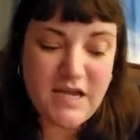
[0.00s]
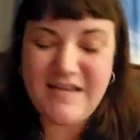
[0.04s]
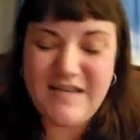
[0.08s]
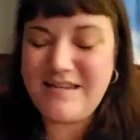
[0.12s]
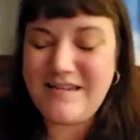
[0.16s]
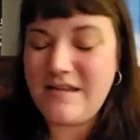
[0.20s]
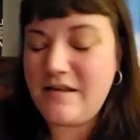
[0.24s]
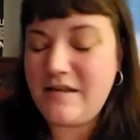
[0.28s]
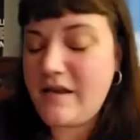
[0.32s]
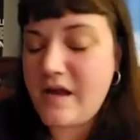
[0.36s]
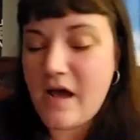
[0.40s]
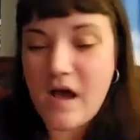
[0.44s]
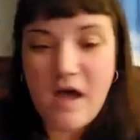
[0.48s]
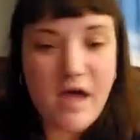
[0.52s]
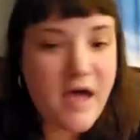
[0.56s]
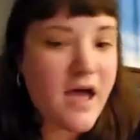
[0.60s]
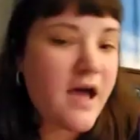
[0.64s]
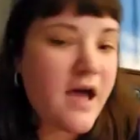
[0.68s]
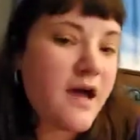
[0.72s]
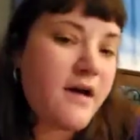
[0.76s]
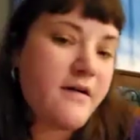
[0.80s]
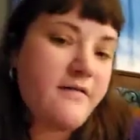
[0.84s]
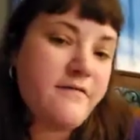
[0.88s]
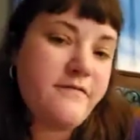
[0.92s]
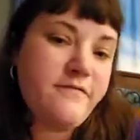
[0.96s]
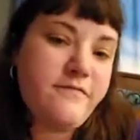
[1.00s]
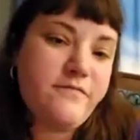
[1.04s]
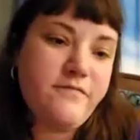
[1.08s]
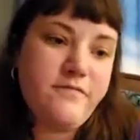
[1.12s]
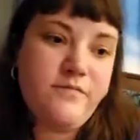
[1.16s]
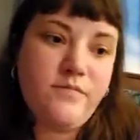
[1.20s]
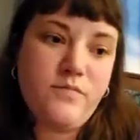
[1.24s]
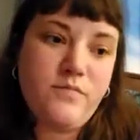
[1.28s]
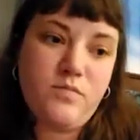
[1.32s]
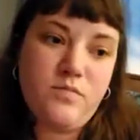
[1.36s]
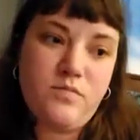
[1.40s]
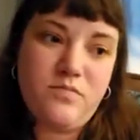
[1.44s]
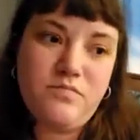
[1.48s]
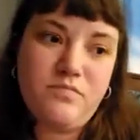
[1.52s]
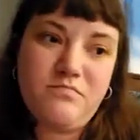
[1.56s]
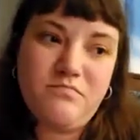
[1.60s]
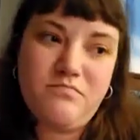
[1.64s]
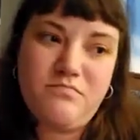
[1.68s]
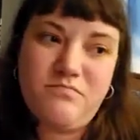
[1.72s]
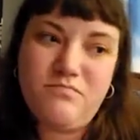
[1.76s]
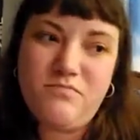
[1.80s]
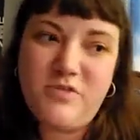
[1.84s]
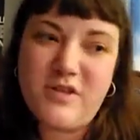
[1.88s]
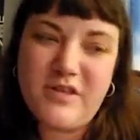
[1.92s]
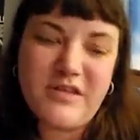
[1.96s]
I did not have
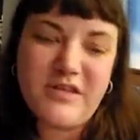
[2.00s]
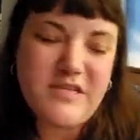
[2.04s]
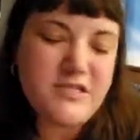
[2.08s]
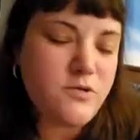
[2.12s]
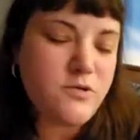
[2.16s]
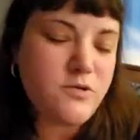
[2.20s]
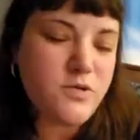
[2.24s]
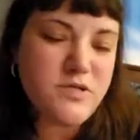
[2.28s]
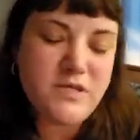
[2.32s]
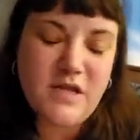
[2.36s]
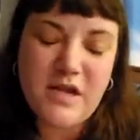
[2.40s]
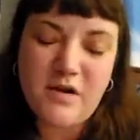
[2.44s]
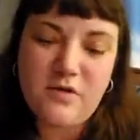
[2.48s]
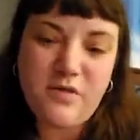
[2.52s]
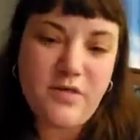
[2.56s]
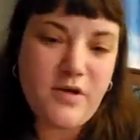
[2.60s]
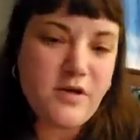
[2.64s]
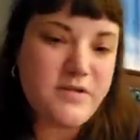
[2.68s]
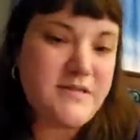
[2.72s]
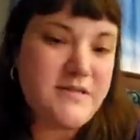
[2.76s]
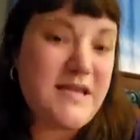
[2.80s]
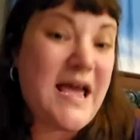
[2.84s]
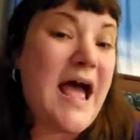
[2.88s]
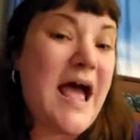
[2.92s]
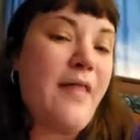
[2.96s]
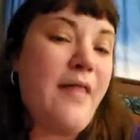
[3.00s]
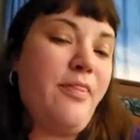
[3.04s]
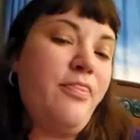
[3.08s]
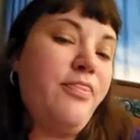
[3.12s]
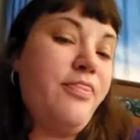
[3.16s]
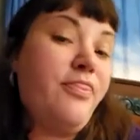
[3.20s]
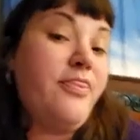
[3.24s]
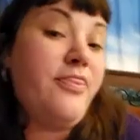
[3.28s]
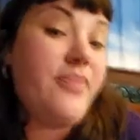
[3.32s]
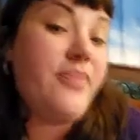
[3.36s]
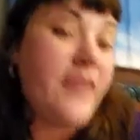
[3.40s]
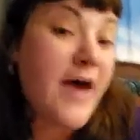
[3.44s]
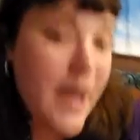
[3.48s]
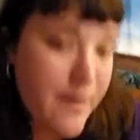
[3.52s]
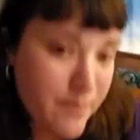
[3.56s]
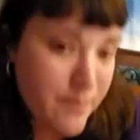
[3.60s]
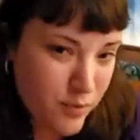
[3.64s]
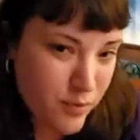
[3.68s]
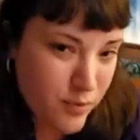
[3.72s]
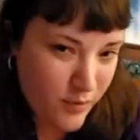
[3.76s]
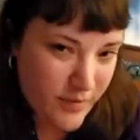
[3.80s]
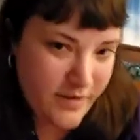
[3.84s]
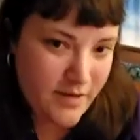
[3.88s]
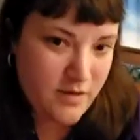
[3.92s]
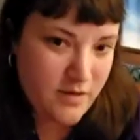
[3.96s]
really suicidal thoughts at that
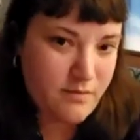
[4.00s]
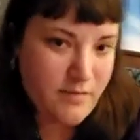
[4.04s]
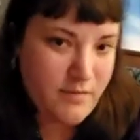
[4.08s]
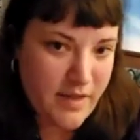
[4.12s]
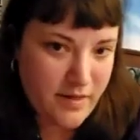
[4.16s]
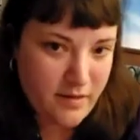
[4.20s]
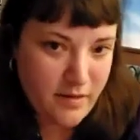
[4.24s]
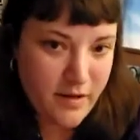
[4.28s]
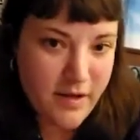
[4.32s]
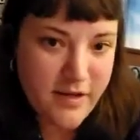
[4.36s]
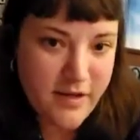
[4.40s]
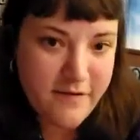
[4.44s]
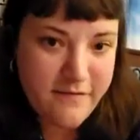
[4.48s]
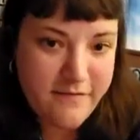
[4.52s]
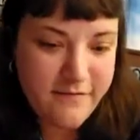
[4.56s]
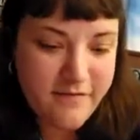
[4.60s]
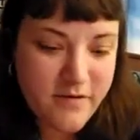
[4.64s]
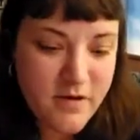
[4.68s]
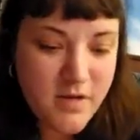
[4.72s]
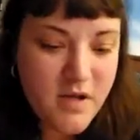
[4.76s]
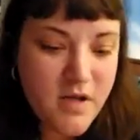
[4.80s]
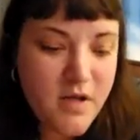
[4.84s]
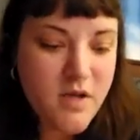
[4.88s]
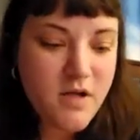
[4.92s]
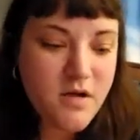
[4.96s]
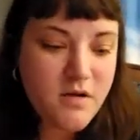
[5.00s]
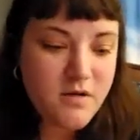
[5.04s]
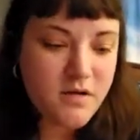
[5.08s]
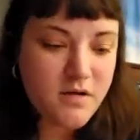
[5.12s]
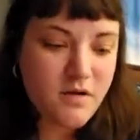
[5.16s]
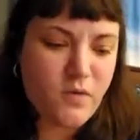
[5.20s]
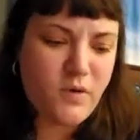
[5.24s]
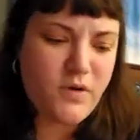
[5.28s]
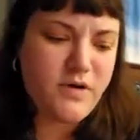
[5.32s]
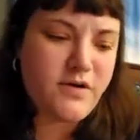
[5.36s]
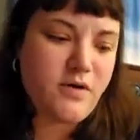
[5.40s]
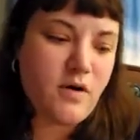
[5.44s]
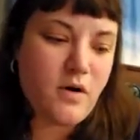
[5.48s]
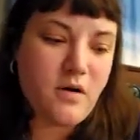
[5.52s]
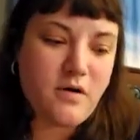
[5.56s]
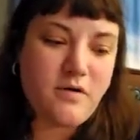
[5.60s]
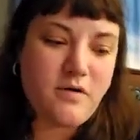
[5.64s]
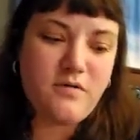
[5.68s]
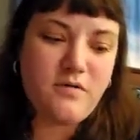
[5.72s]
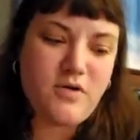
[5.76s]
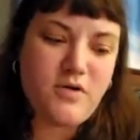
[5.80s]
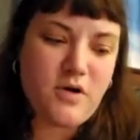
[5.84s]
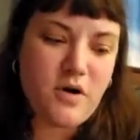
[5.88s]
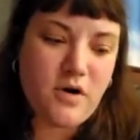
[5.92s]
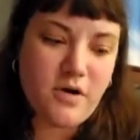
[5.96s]
point in my life or
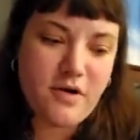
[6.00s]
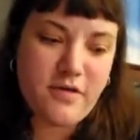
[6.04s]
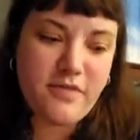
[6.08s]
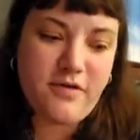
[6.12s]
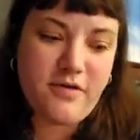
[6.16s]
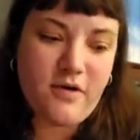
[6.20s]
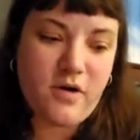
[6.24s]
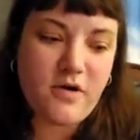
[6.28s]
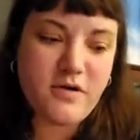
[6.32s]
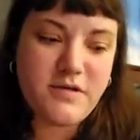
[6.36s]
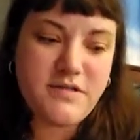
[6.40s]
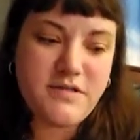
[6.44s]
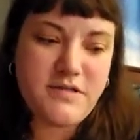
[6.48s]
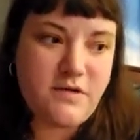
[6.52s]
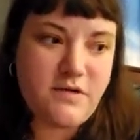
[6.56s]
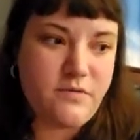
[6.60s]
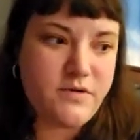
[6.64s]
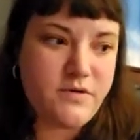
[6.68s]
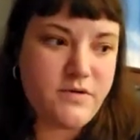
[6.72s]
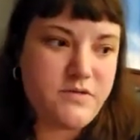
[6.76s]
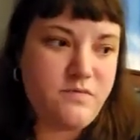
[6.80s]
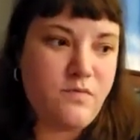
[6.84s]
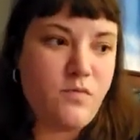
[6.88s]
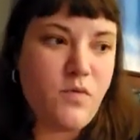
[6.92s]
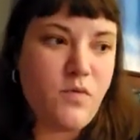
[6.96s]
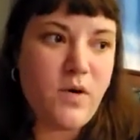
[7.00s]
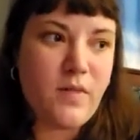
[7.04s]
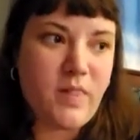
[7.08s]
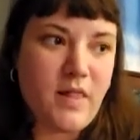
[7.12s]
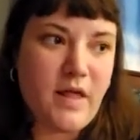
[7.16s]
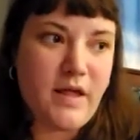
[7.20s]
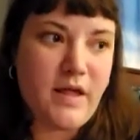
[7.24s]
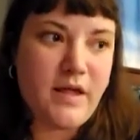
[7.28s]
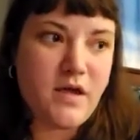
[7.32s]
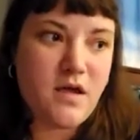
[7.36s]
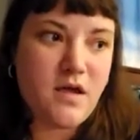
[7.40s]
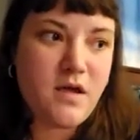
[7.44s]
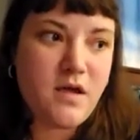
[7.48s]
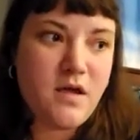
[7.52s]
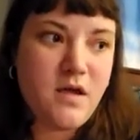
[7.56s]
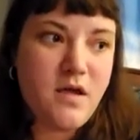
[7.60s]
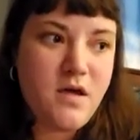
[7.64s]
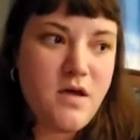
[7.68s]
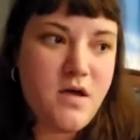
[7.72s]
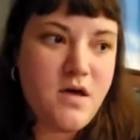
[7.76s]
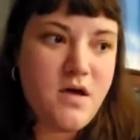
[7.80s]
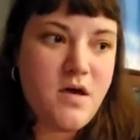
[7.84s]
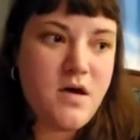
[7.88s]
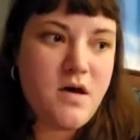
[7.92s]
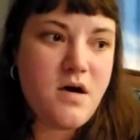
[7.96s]
dark thoughts. It was more like
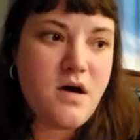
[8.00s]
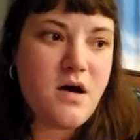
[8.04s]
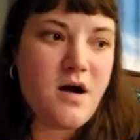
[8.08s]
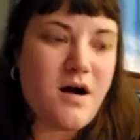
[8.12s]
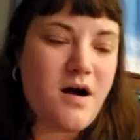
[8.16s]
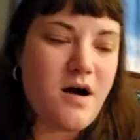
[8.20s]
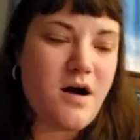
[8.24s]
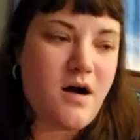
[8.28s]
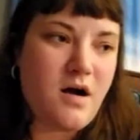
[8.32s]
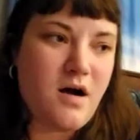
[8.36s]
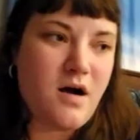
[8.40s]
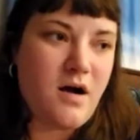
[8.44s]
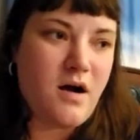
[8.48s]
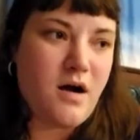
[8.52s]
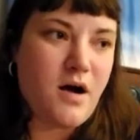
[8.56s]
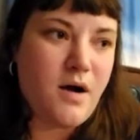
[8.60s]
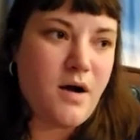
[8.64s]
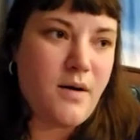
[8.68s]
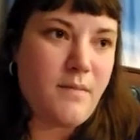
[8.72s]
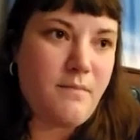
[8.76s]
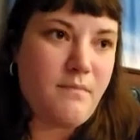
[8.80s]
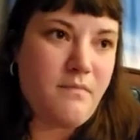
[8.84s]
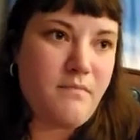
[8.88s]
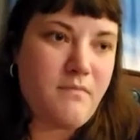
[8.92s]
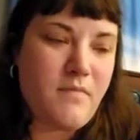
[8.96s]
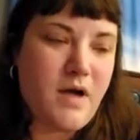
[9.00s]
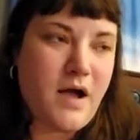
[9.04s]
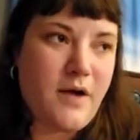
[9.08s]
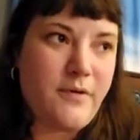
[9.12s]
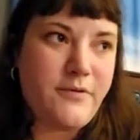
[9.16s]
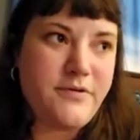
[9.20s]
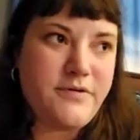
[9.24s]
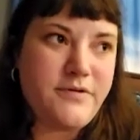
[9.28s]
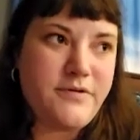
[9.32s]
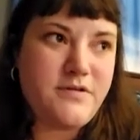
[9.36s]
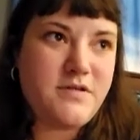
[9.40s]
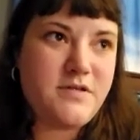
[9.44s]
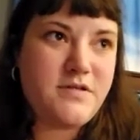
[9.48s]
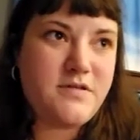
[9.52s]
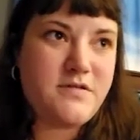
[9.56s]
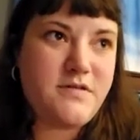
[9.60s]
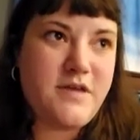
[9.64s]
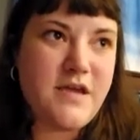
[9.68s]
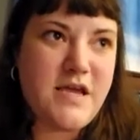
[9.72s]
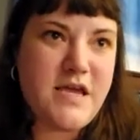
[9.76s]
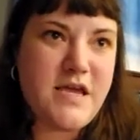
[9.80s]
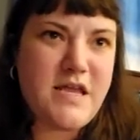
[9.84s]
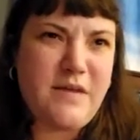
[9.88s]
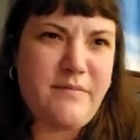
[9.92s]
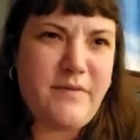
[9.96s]
I was
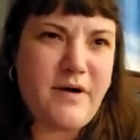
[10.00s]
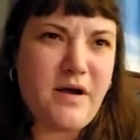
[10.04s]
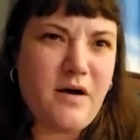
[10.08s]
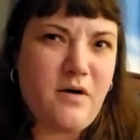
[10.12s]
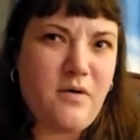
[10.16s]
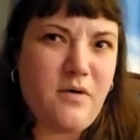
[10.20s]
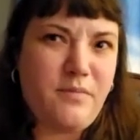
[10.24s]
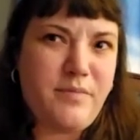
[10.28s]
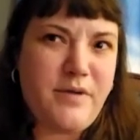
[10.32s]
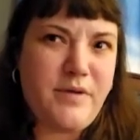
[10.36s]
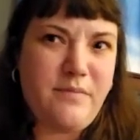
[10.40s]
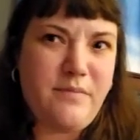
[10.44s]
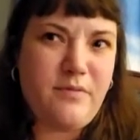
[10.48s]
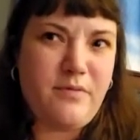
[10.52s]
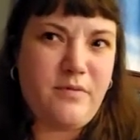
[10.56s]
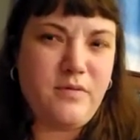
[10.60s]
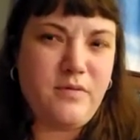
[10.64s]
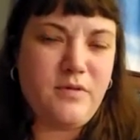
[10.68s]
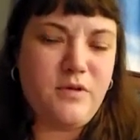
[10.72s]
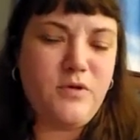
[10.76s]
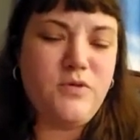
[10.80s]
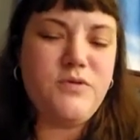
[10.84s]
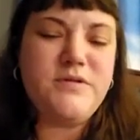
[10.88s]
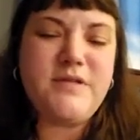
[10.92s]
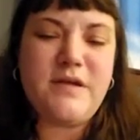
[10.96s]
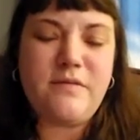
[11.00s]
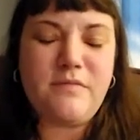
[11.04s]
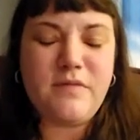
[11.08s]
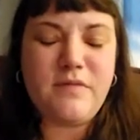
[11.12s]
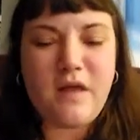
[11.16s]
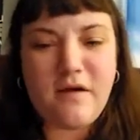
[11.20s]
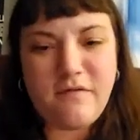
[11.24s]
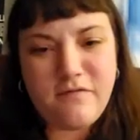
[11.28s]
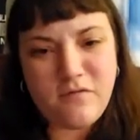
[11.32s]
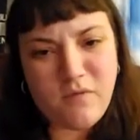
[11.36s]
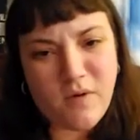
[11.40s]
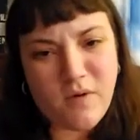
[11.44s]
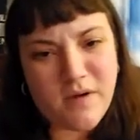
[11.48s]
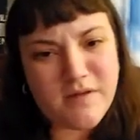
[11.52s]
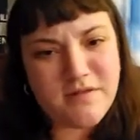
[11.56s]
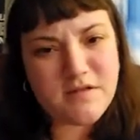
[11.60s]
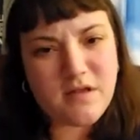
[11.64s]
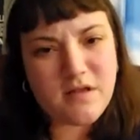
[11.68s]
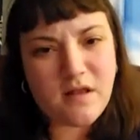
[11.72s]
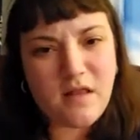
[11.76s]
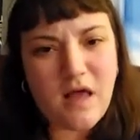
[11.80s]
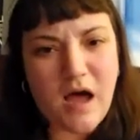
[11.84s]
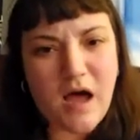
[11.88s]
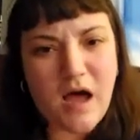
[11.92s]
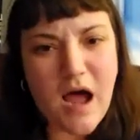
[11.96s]
thinking about people losing loved ones
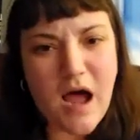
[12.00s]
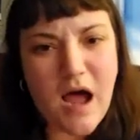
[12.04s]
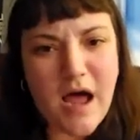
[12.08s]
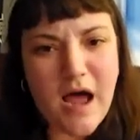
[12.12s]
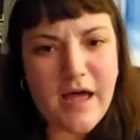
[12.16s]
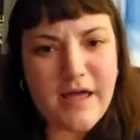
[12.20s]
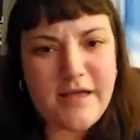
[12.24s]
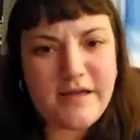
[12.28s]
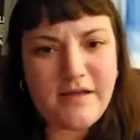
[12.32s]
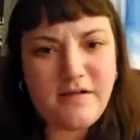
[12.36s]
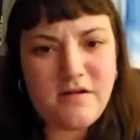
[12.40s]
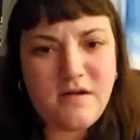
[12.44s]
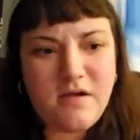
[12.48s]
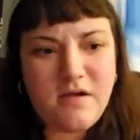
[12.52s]
a lot.